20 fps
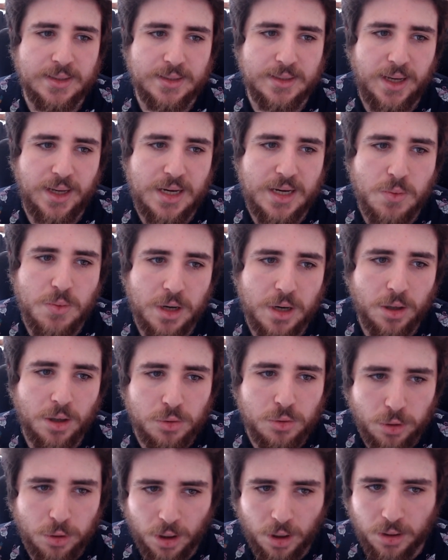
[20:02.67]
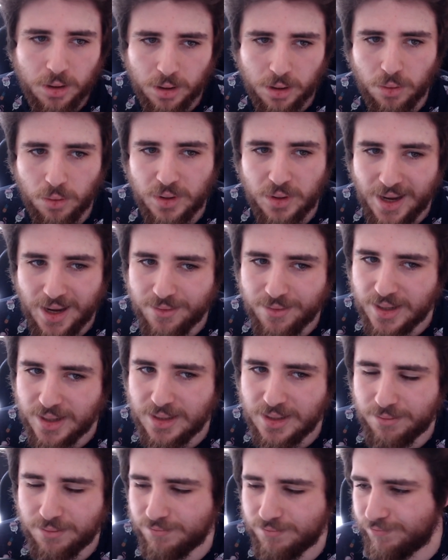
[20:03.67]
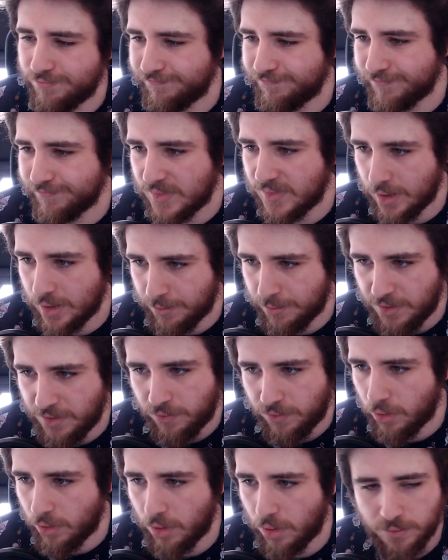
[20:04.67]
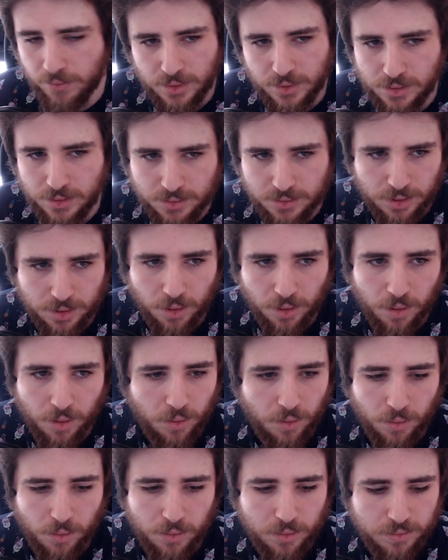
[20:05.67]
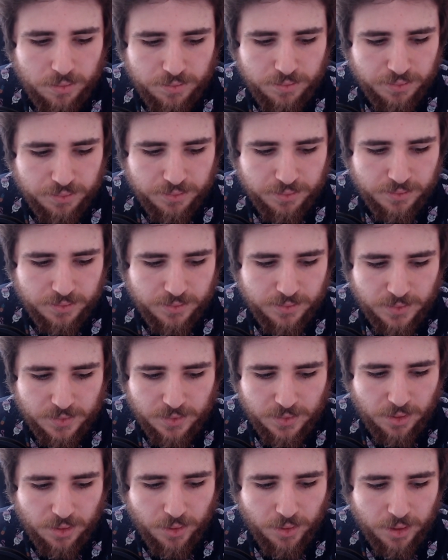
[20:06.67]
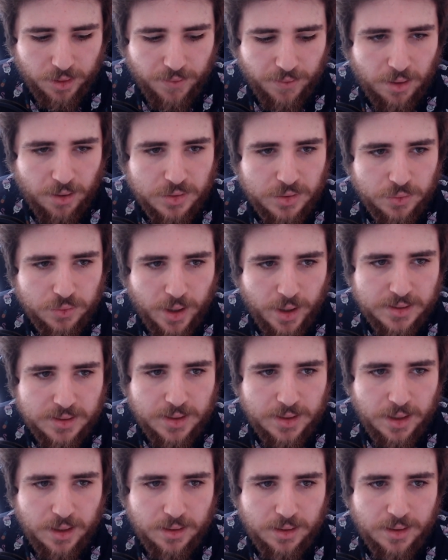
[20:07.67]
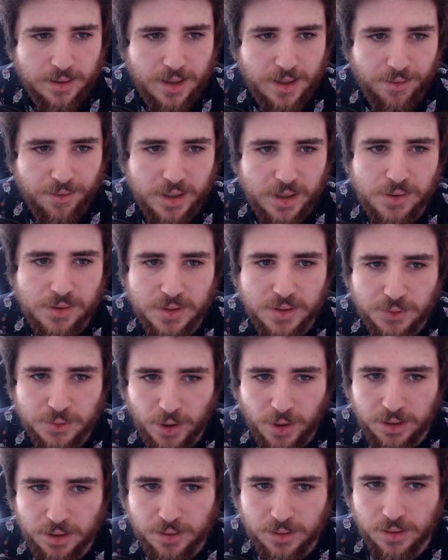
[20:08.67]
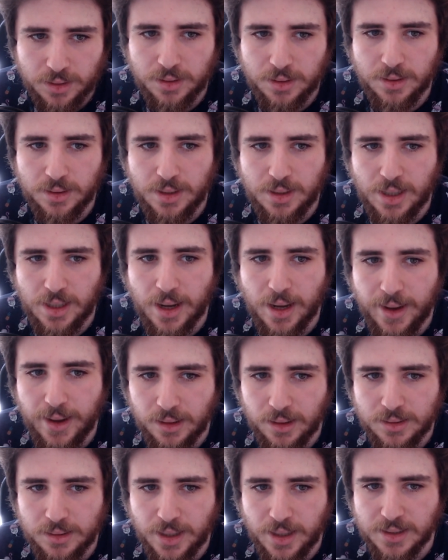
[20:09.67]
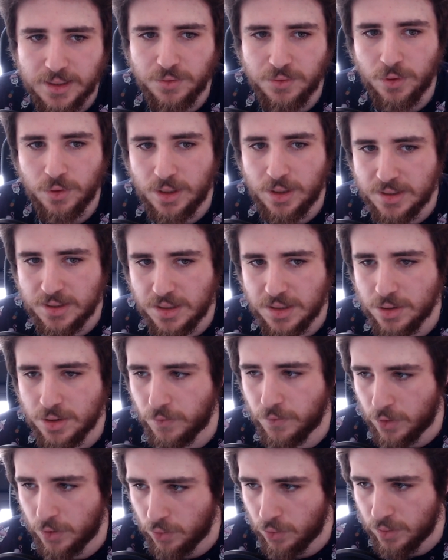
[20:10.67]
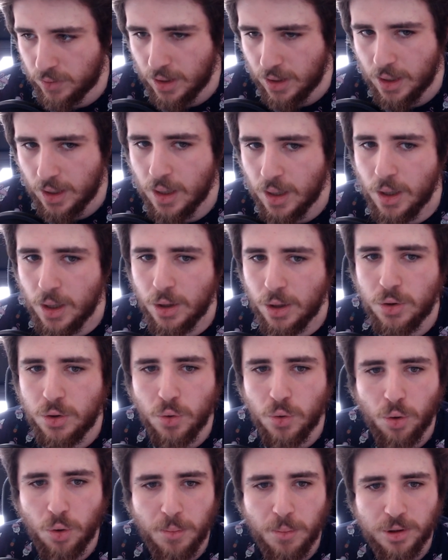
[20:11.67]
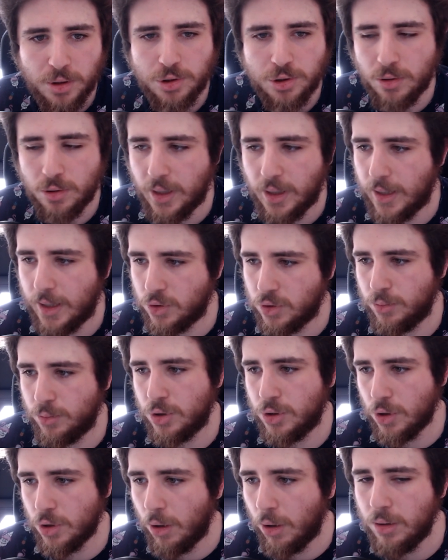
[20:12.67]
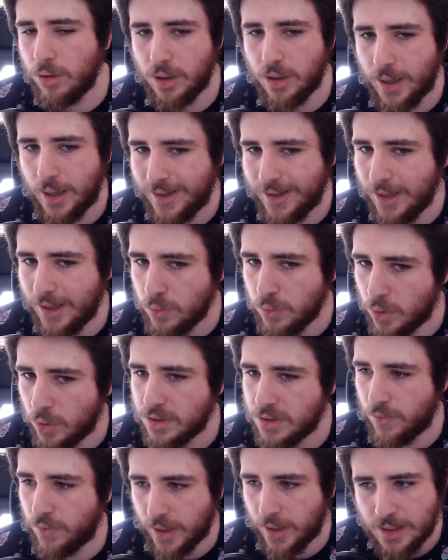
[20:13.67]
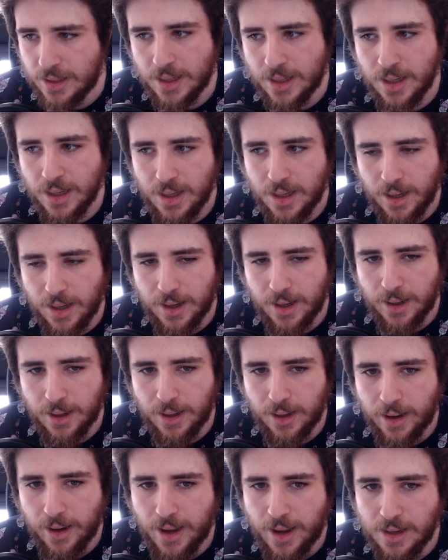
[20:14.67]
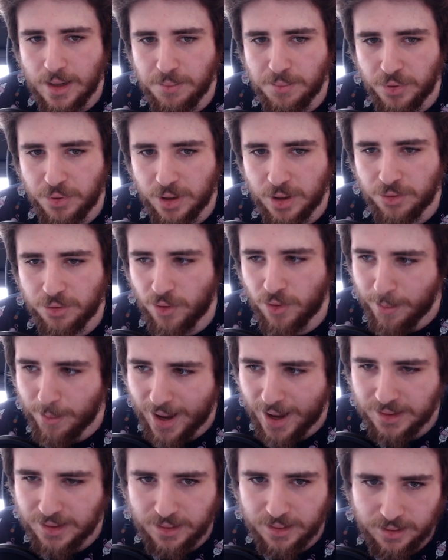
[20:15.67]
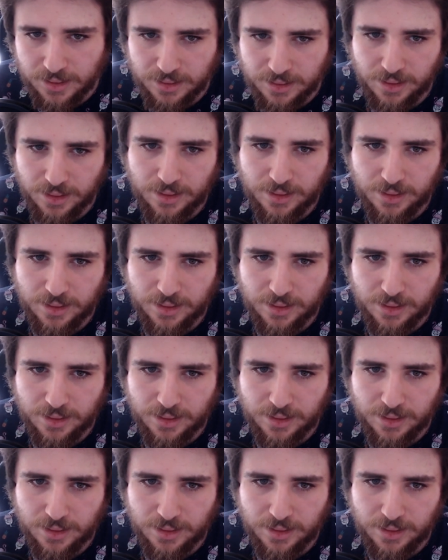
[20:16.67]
Anyway, not too long ago, they already, before this whole coronavirus craze, they already restricted the LTS releases of Qt to commercial customers only, and that was already a pretty dramatic